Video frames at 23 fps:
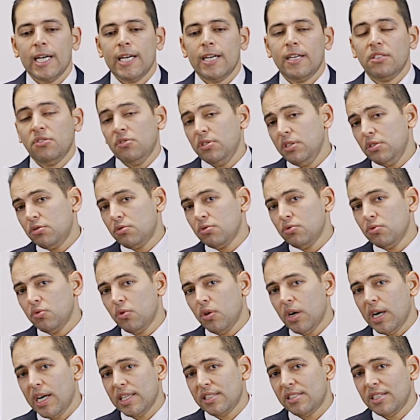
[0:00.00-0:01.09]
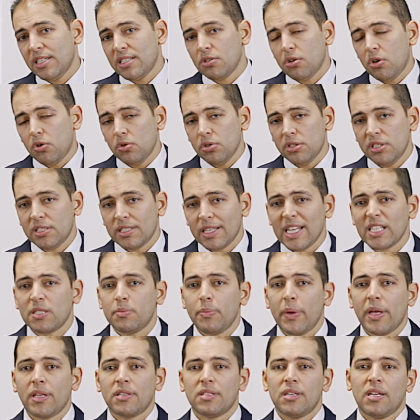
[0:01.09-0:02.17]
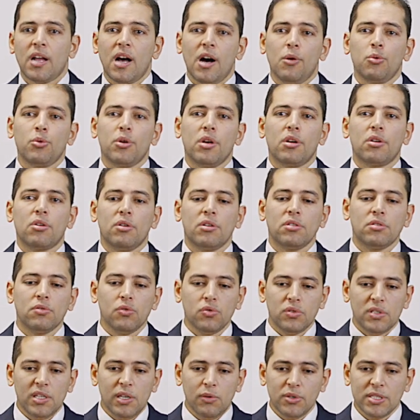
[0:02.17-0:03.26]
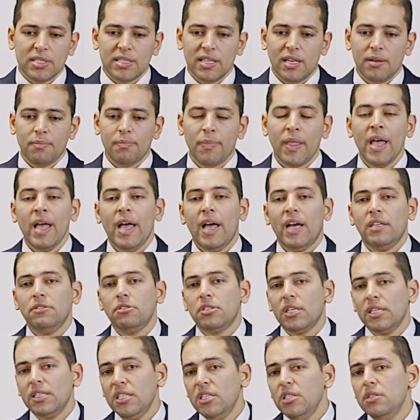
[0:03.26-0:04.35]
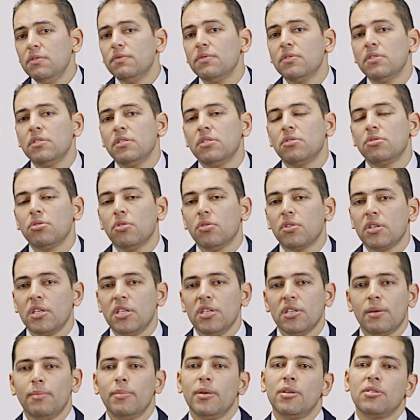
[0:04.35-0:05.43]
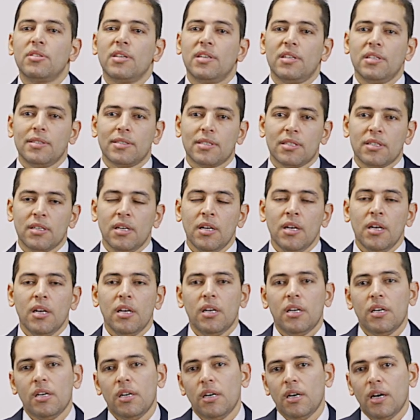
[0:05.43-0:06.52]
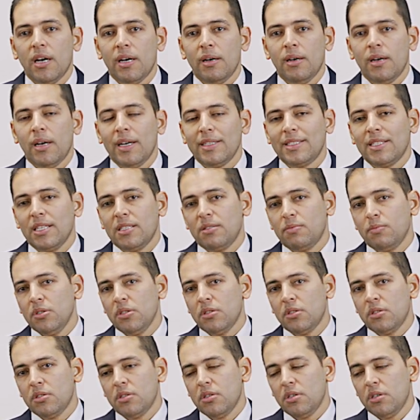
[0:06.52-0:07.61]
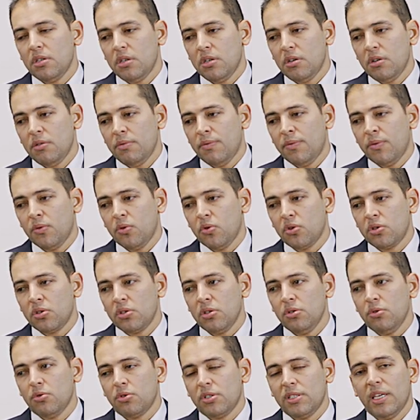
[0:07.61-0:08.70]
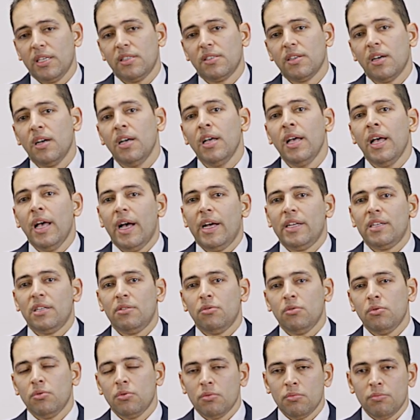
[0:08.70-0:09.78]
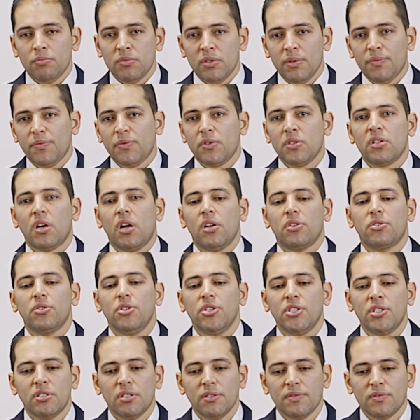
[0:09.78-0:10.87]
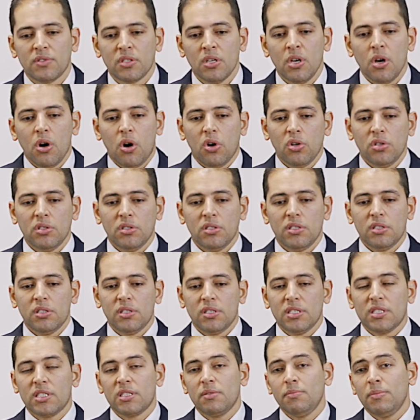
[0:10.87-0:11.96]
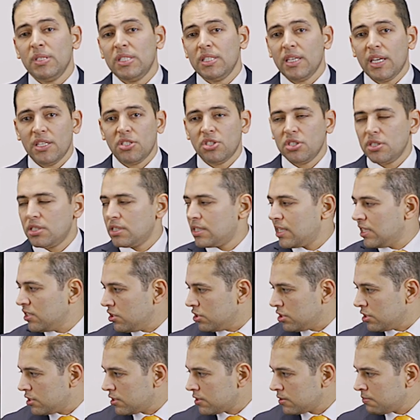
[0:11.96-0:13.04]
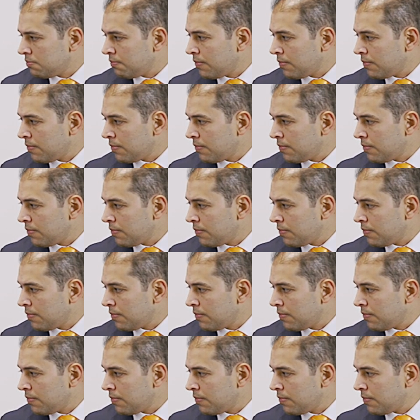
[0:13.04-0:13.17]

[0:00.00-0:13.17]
You need to address all these aspects and how we are going to deal with them. And you can even talk here about a risk assessment for your data and different alternatives on the risk mitigation strategies.